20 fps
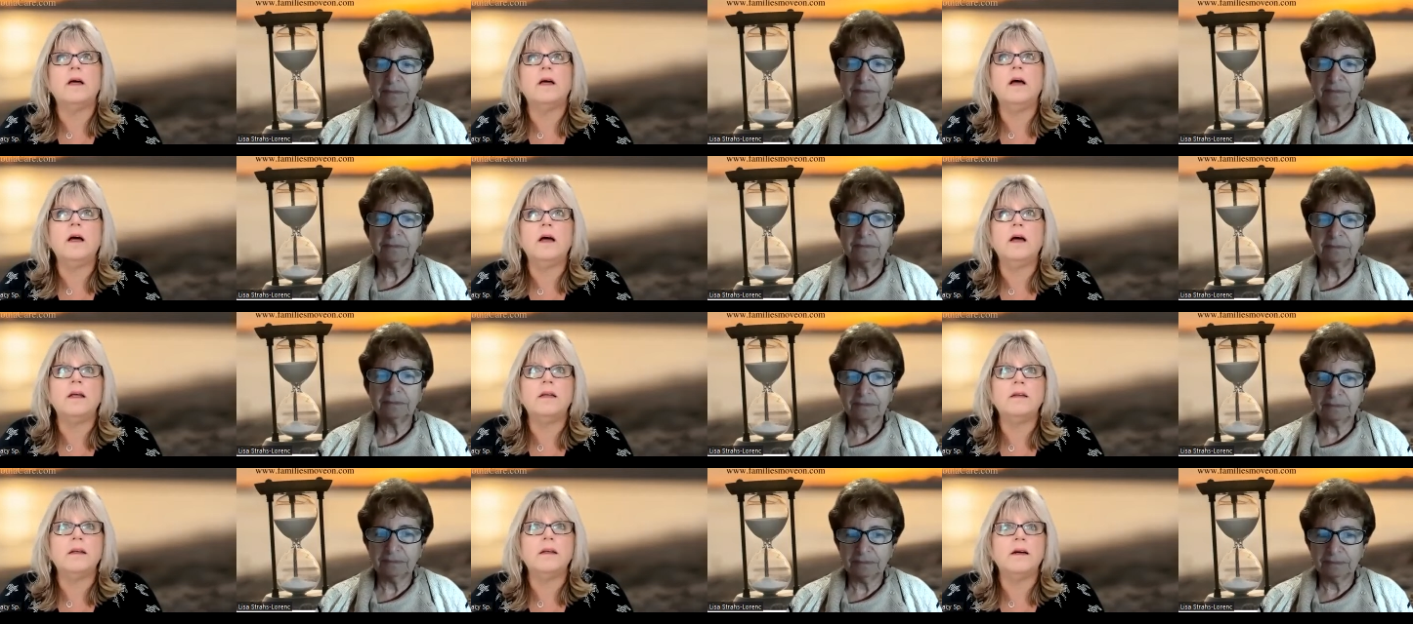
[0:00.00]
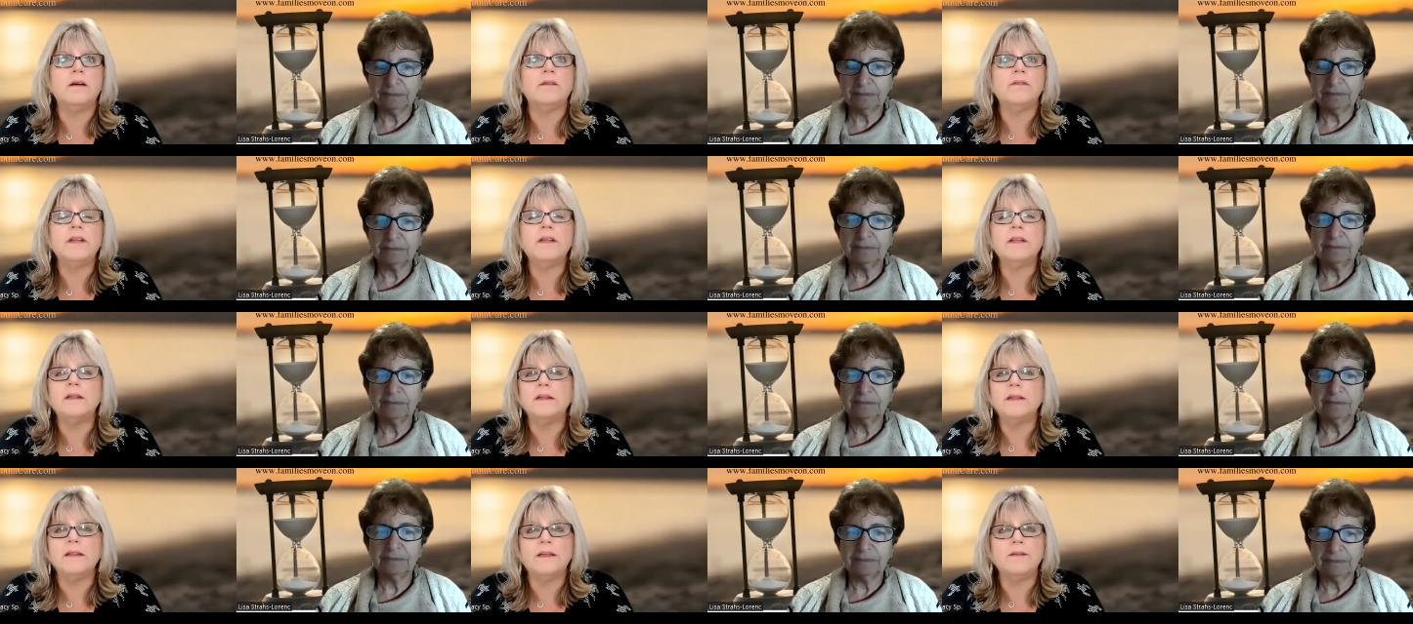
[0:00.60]
Speaker 1: ton of
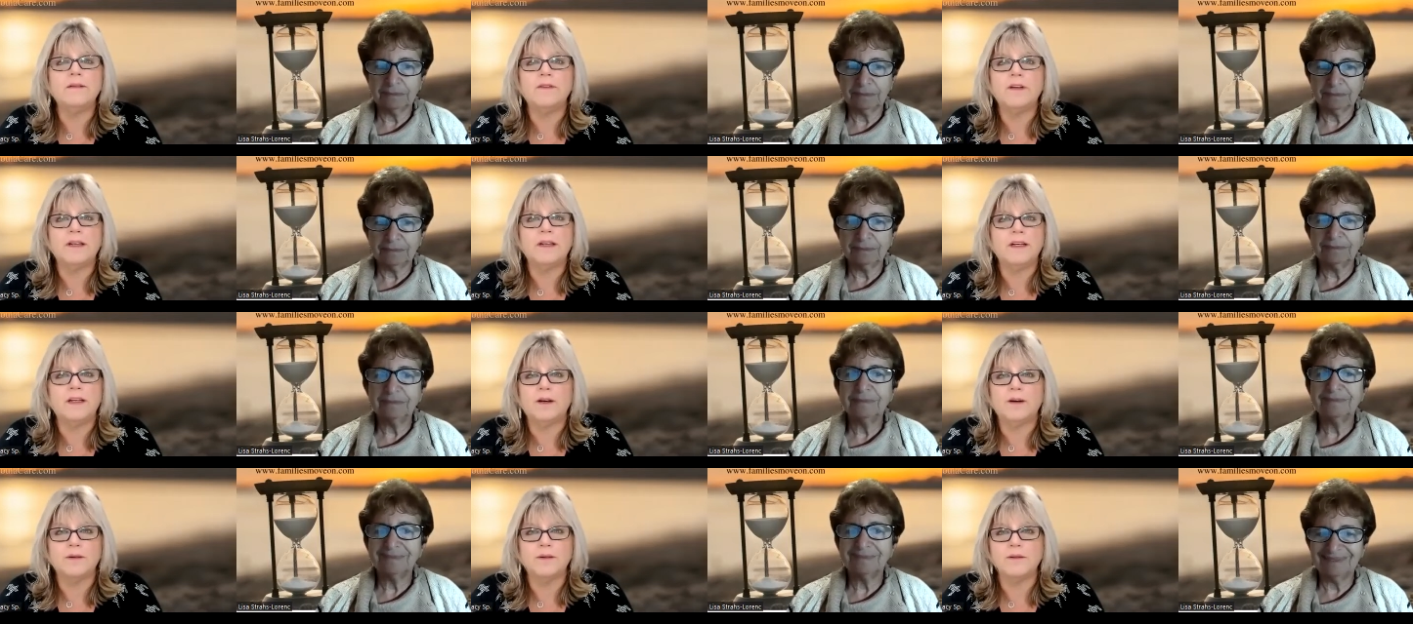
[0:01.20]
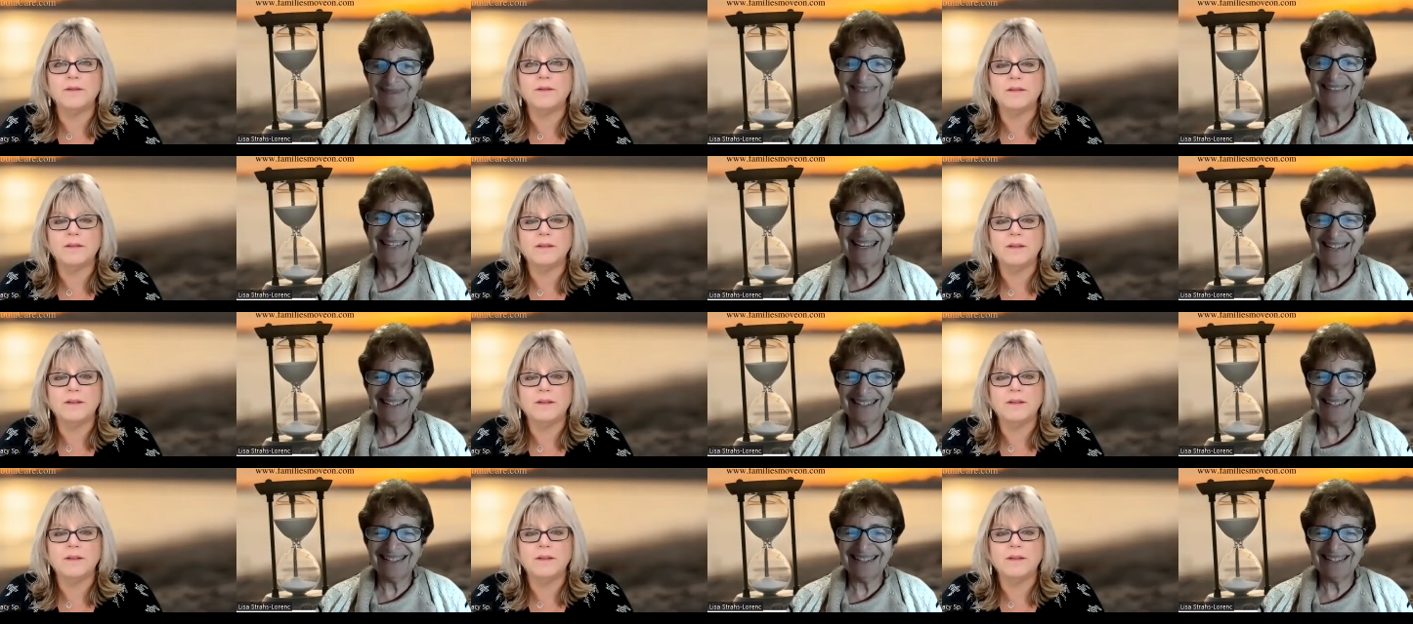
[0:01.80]
healing videos